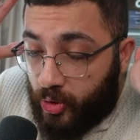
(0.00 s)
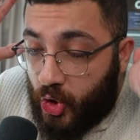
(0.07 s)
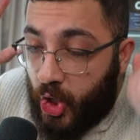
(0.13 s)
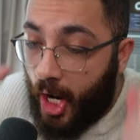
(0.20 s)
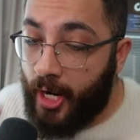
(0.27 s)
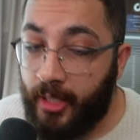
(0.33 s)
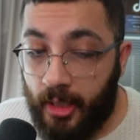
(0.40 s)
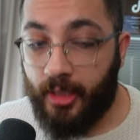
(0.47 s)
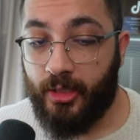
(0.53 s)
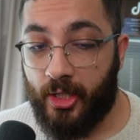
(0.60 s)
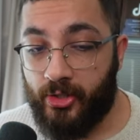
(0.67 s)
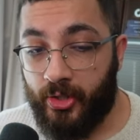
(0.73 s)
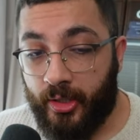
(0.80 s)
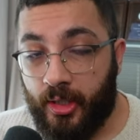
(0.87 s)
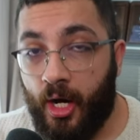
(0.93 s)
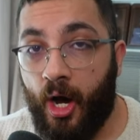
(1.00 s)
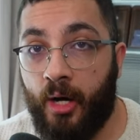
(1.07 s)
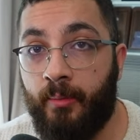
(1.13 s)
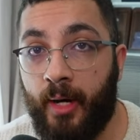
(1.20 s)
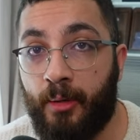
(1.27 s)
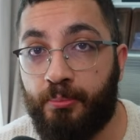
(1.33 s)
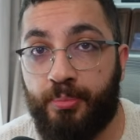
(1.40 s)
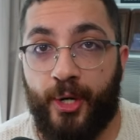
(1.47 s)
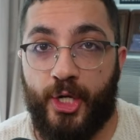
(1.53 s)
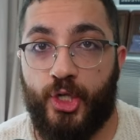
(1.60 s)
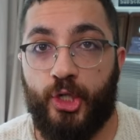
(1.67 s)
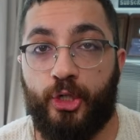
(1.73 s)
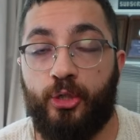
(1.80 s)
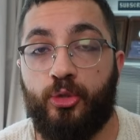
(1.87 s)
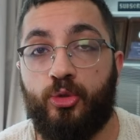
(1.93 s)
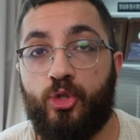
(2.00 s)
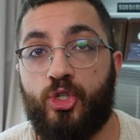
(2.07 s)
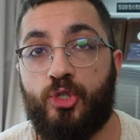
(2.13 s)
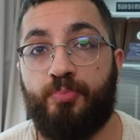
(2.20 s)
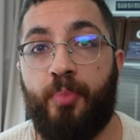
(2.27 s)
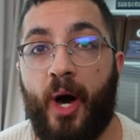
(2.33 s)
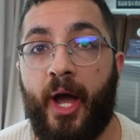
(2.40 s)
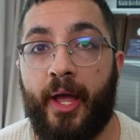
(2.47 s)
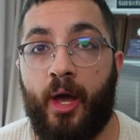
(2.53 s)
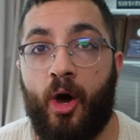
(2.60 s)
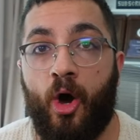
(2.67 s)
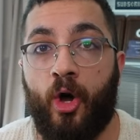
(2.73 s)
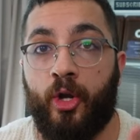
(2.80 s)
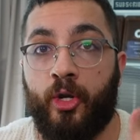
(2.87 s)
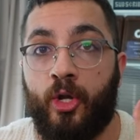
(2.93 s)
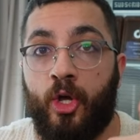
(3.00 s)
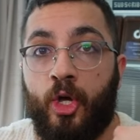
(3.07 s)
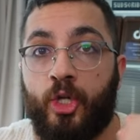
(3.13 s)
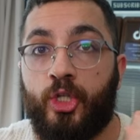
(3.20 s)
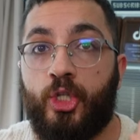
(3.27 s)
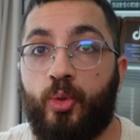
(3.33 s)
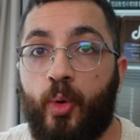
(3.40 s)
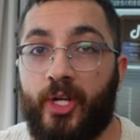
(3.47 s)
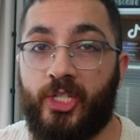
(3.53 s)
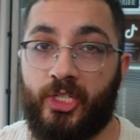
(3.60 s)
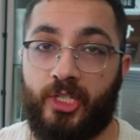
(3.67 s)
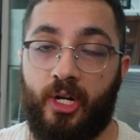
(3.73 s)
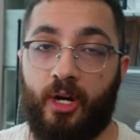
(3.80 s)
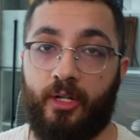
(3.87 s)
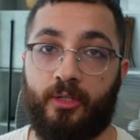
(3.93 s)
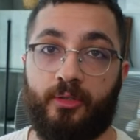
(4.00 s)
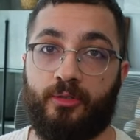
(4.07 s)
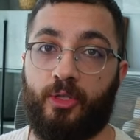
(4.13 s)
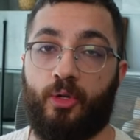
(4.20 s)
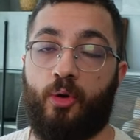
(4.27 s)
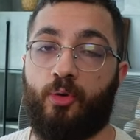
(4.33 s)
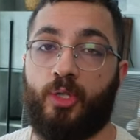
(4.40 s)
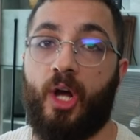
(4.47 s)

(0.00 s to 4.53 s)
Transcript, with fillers: China doesn't come and pressure you to spy on U S go you know,